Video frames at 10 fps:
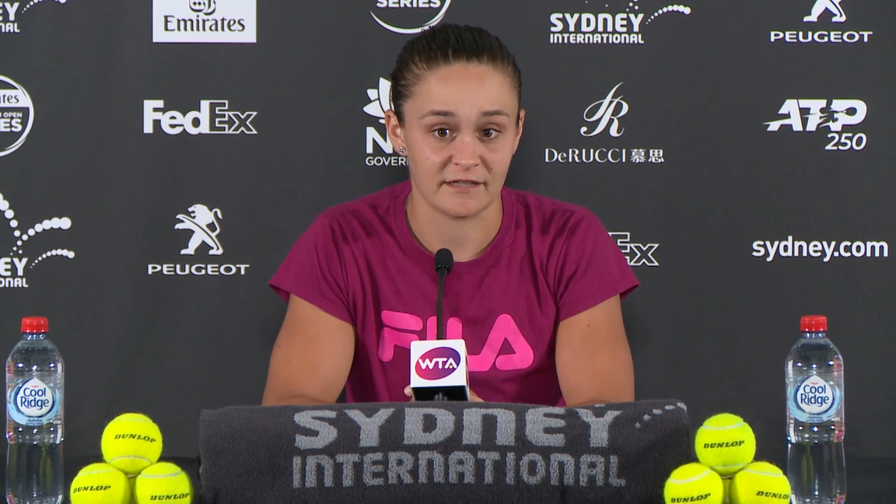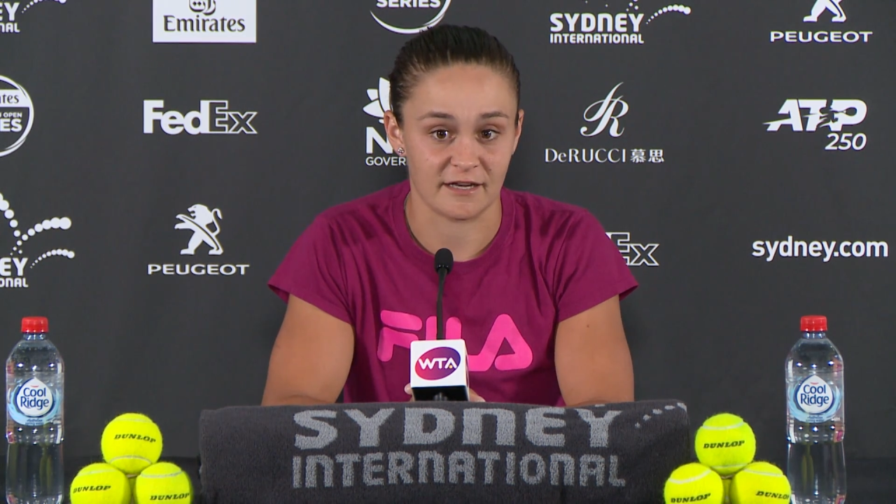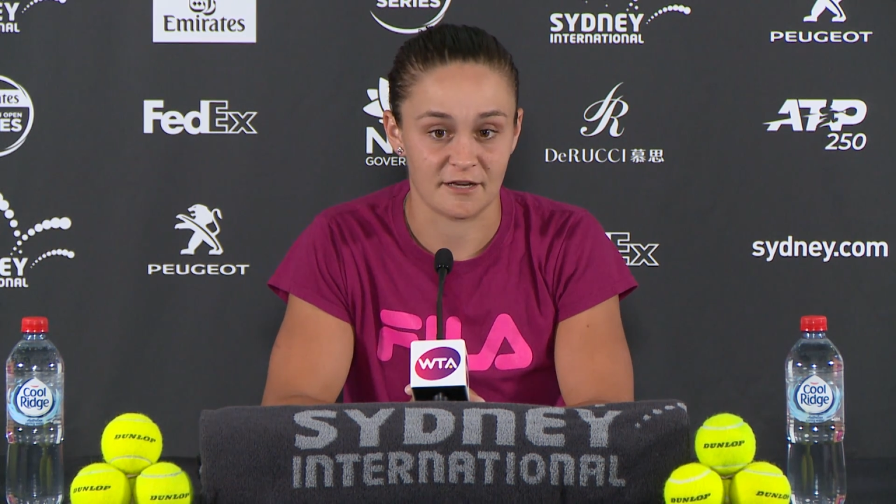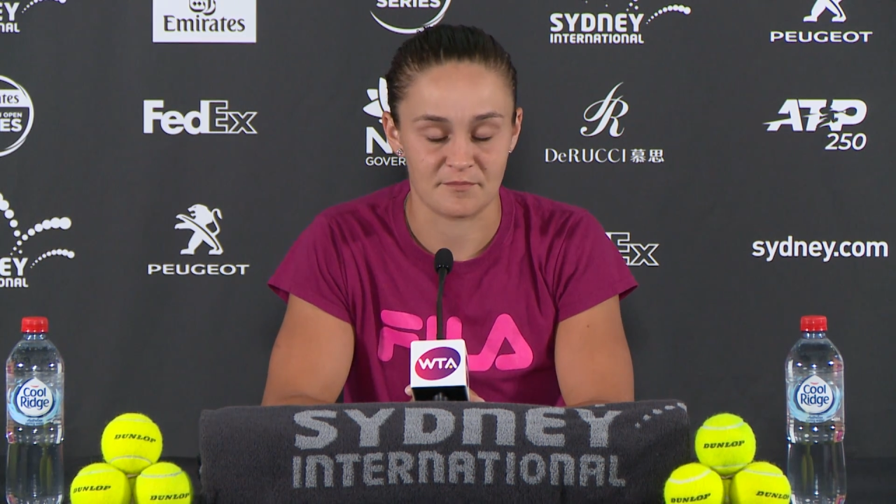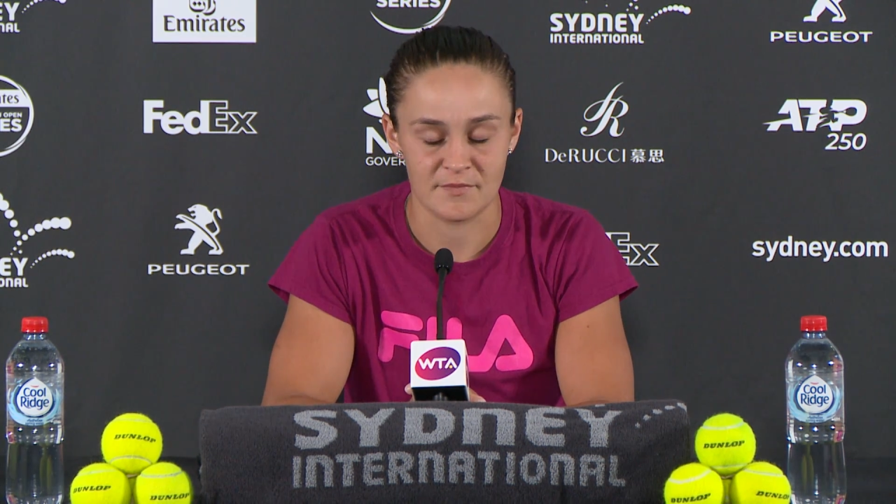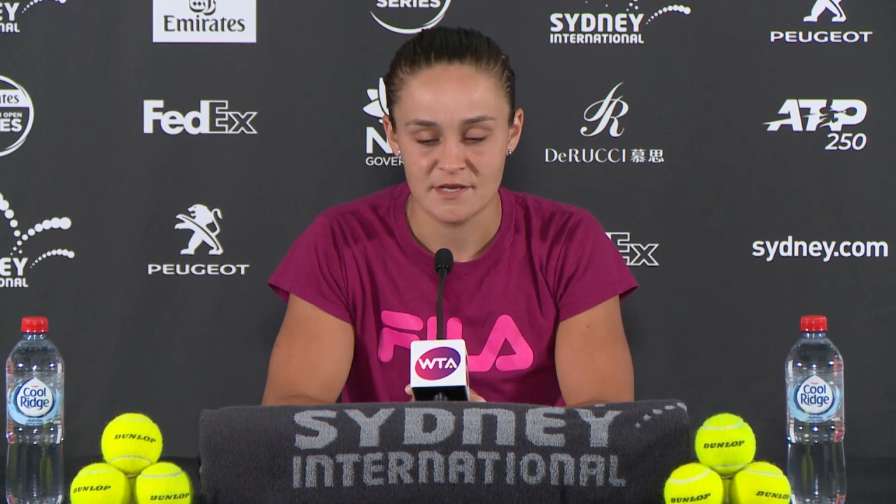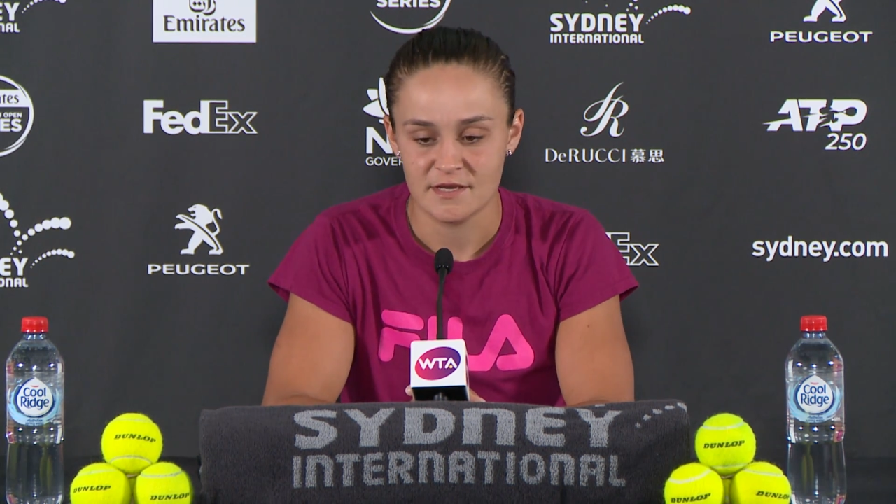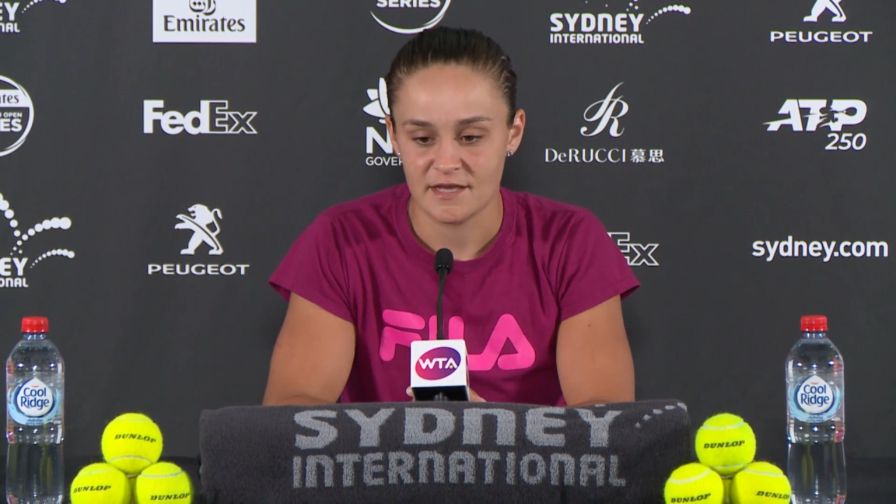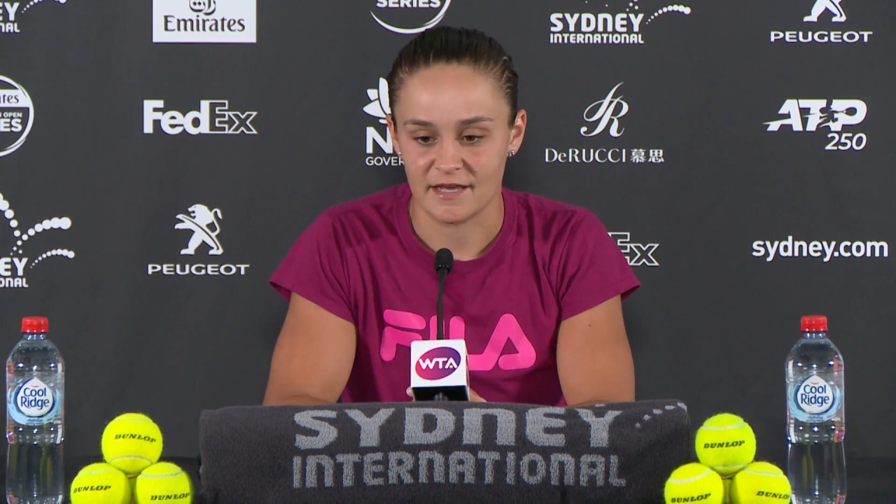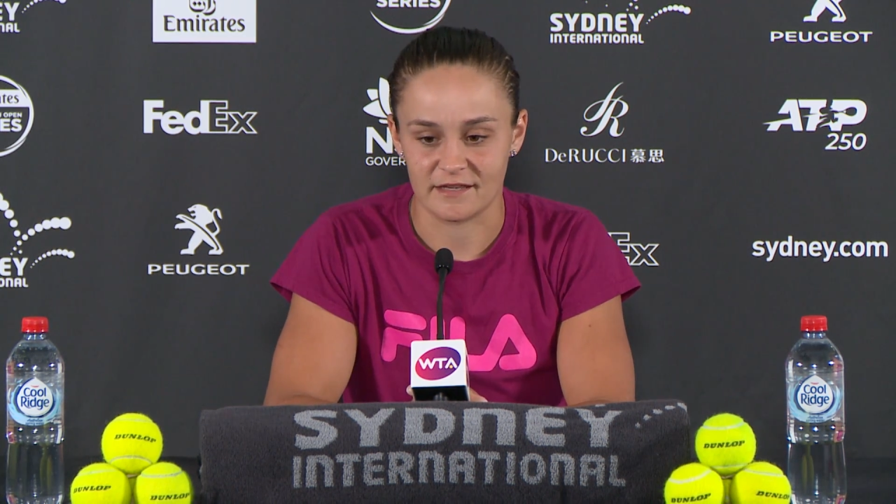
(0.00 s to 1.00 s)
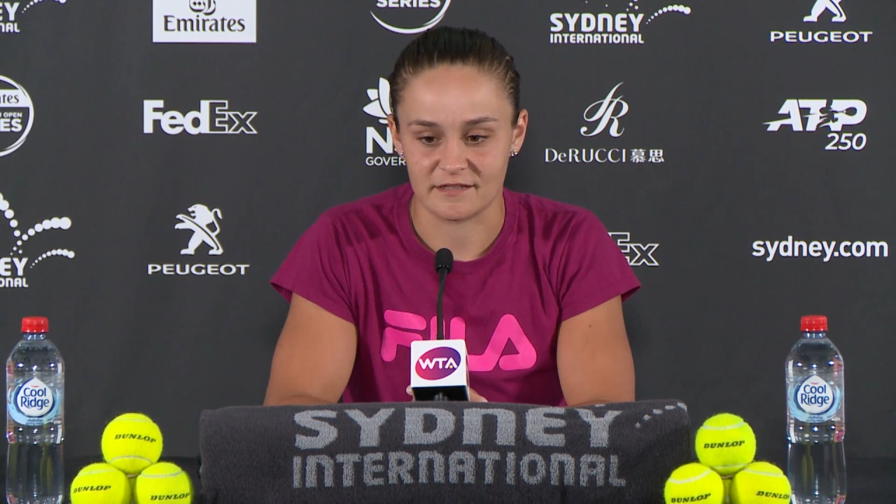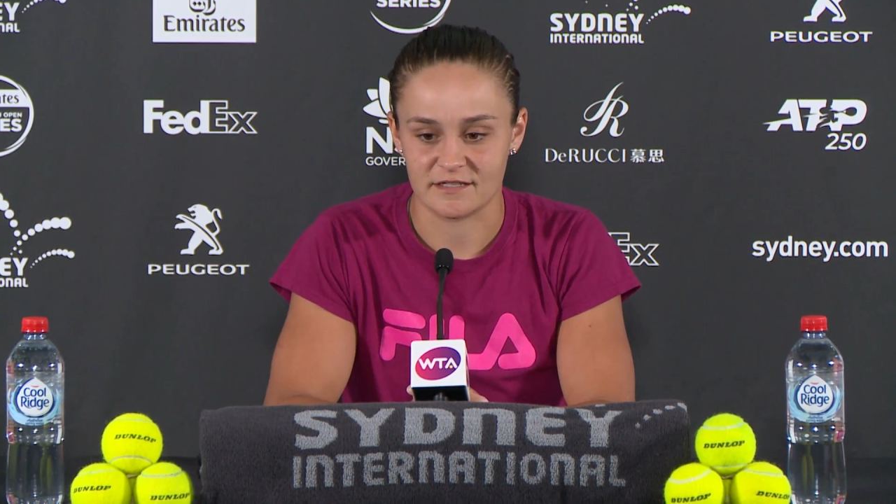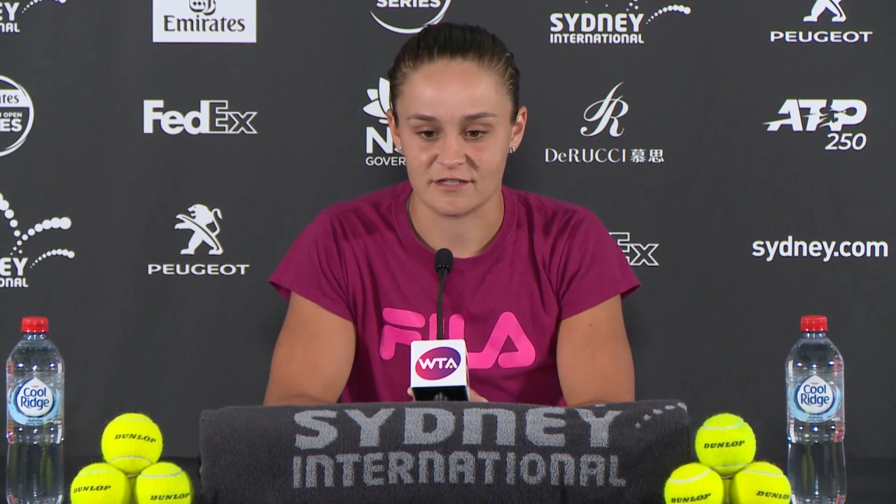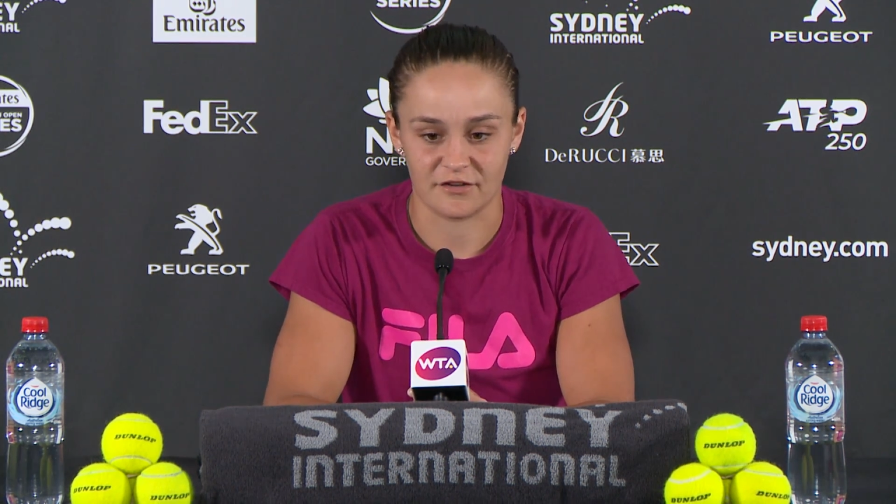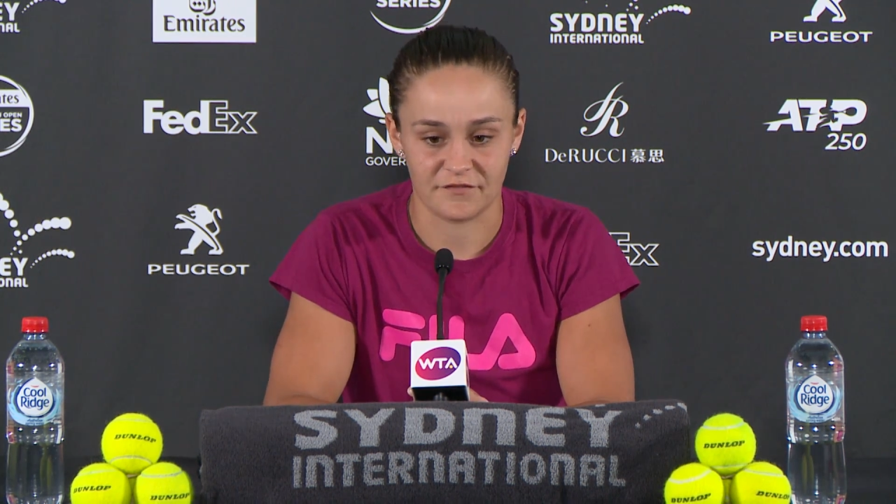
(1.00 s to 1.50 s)
I
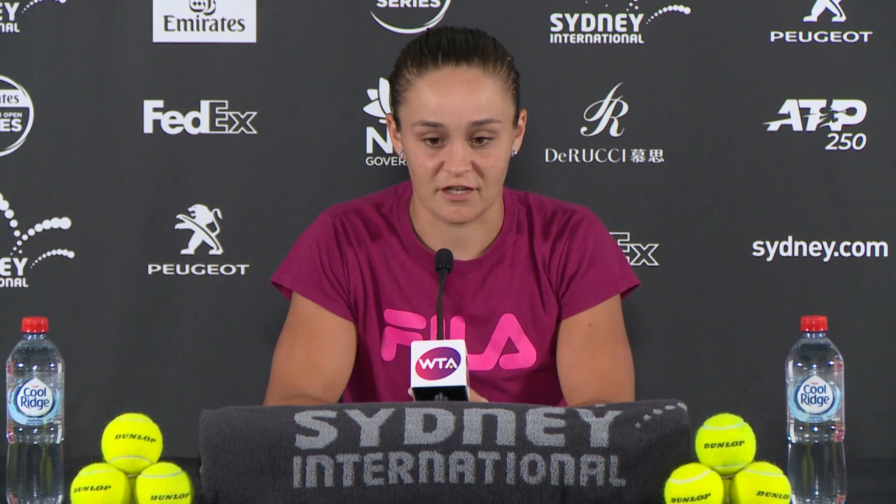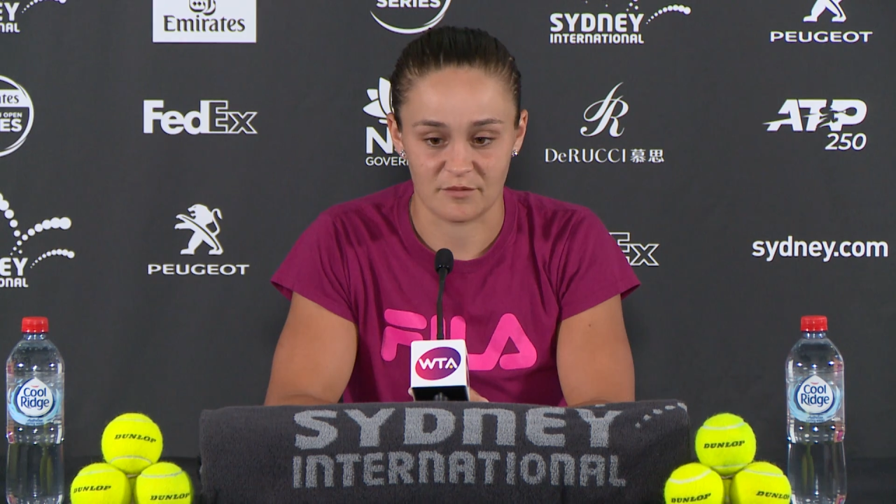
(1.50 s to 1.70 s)
feel